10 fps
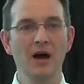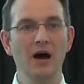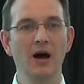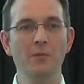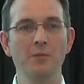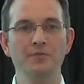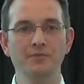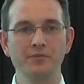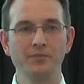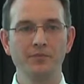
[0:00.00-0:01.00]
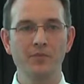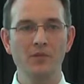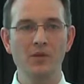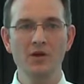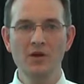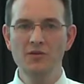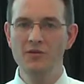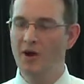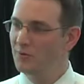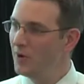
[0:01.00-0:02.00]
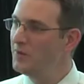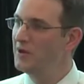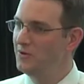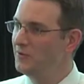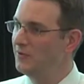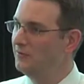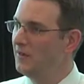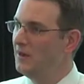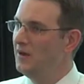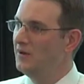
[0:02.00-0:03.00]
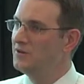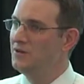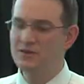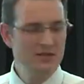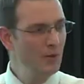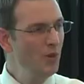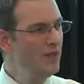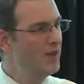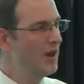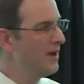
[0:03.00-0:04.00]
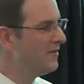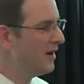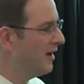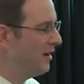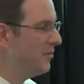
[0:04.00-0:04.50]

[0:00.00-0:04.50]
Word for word: Um, Dr. Abaidoo, she is someone that I've, I